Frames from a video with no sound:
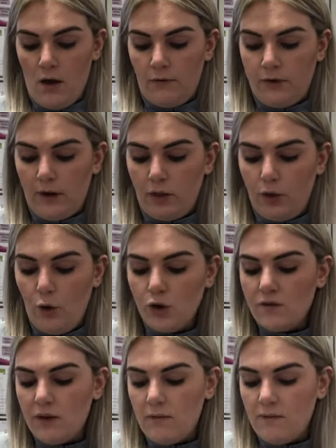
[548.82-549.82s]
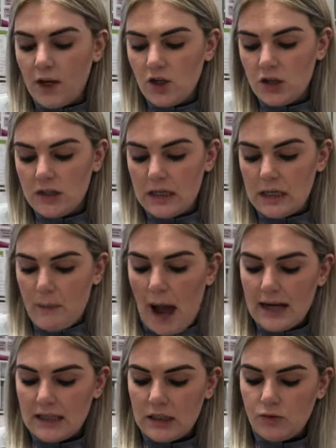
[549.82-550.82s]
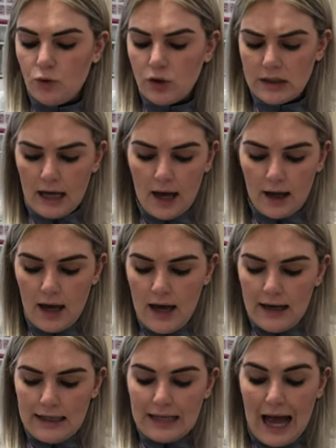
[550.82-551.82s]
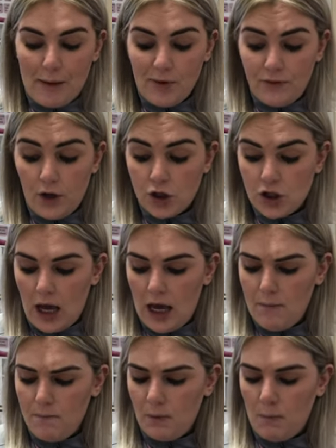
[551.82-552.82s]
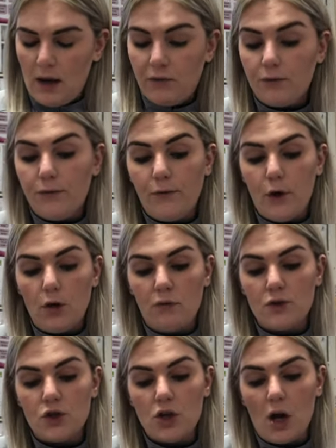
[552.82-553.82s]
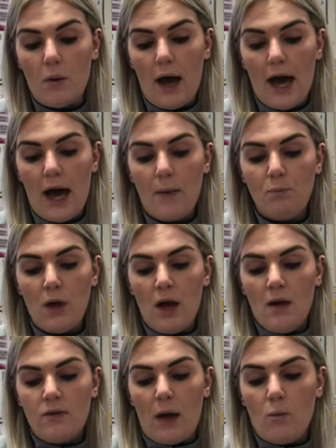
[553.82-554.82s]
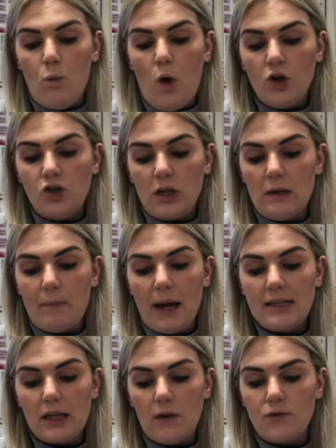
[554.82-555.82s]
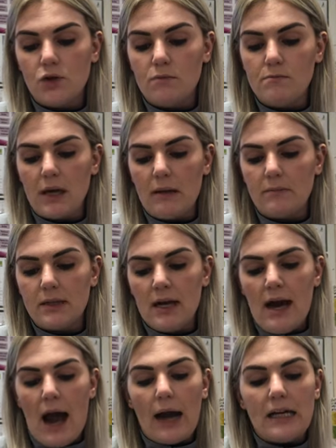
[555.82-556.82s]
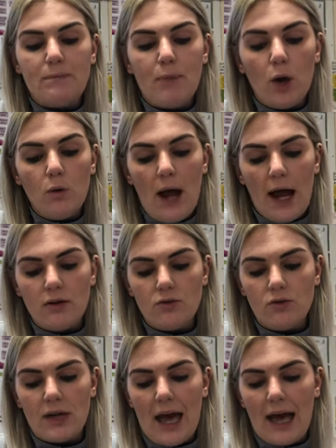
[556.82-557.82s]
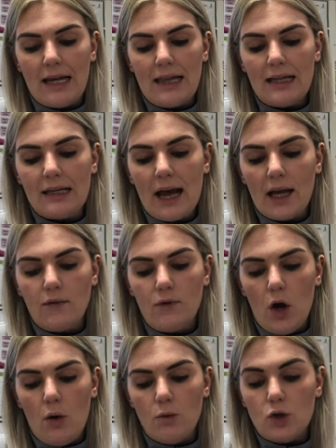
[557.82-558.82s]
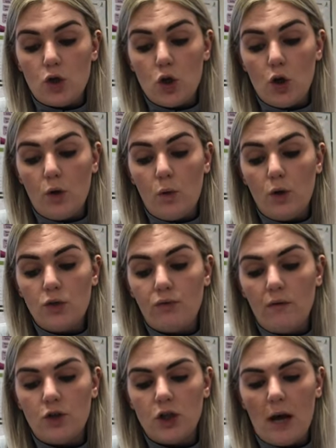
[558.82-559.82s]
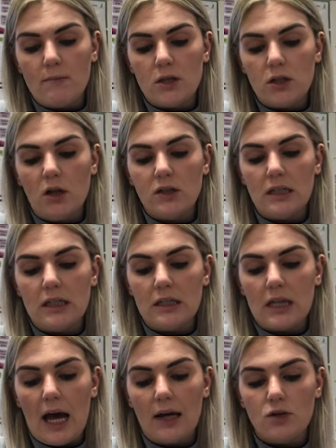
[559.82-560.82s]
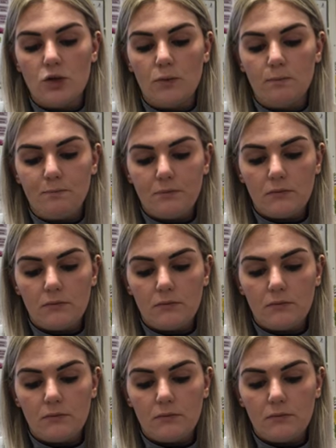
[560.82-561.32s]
Flint thought of the inventions he had packed in his rucksack, his camouflage cape made from fur of a snow hare, then washed in a basket of sunbeams, and his bone-handled anything knife was a turquoise river gem slotted into the handle